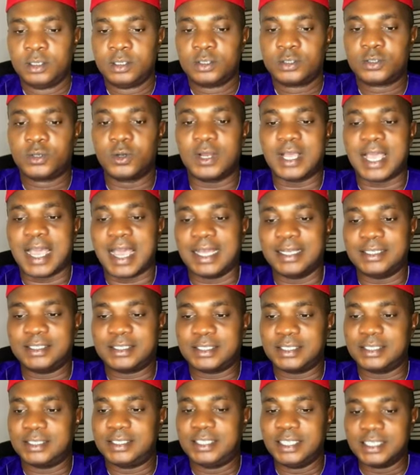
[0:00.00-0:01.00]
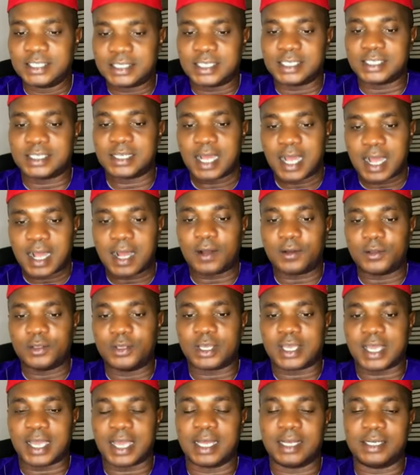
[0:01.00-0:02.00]
So guys, this is how
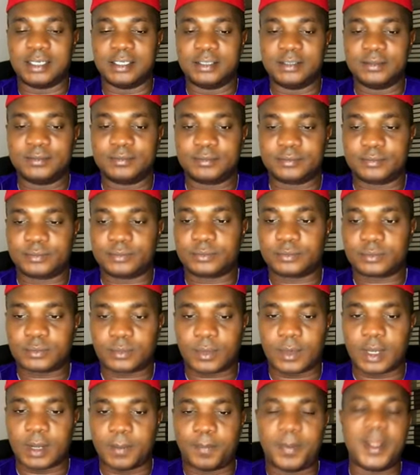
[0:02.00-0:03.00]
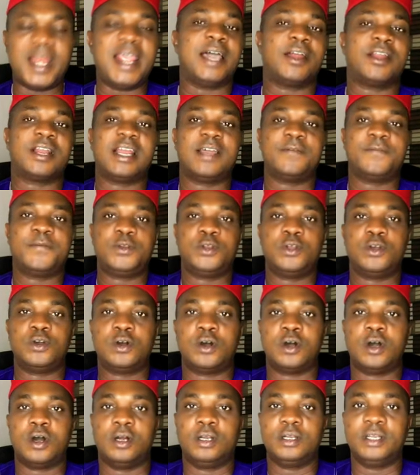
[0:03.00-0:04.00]
you can play another
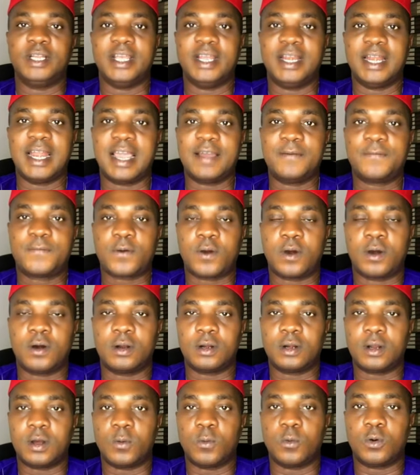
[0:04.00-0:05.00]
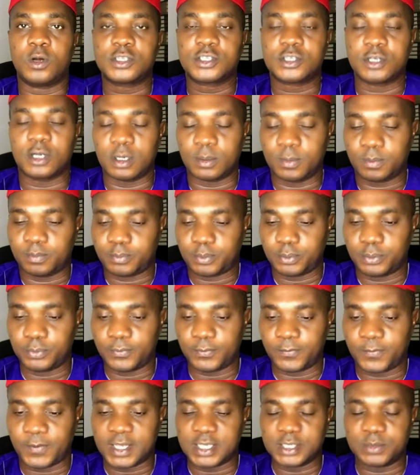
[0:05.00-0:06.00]
video on a live call on WhatsApp,
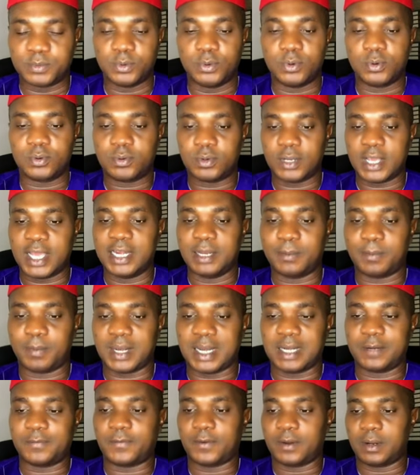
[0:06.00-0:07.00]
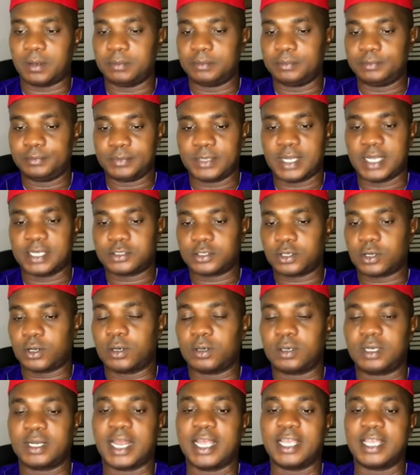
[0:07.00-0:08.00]
Facebook, any platform at
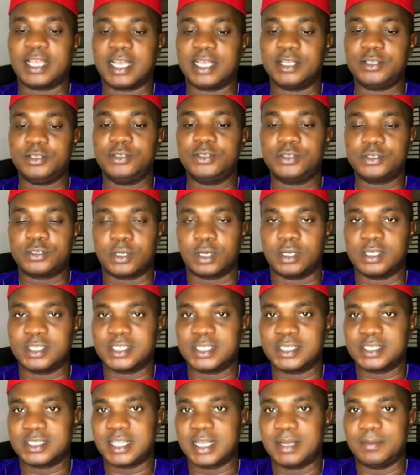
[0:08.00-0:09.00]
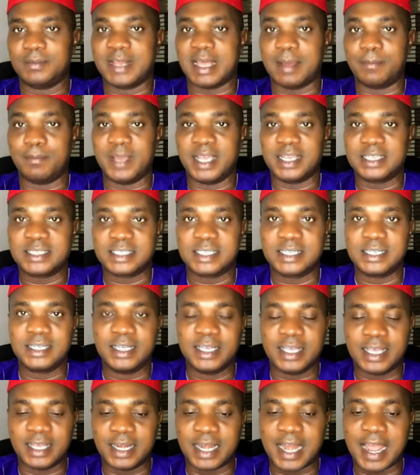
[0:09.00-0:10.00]
all that you can use on system that makes
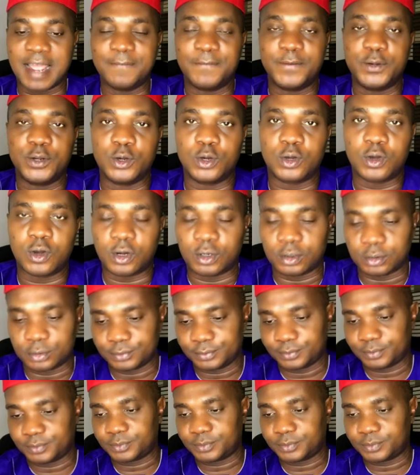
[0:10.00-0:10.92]
a live video call.